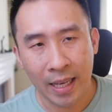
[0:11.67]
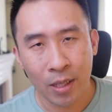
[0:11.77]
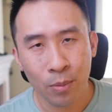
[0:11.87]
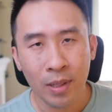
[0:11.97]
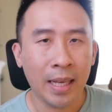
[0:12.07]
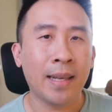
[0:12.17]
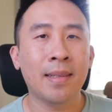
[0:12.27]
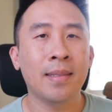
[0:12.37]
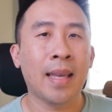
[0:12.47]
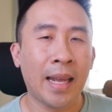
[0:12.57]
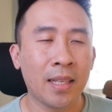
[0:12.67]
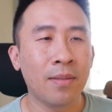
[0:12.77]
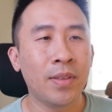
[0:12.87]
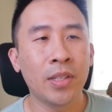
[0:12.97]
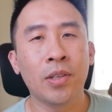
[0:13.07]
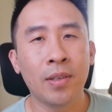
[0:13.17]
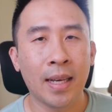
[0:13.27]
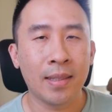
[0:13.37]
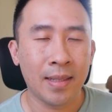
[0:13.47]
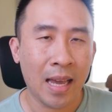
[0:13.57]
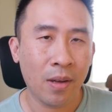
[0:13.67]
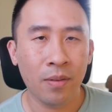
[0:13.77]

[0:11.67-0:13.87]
a really exciting feature that's now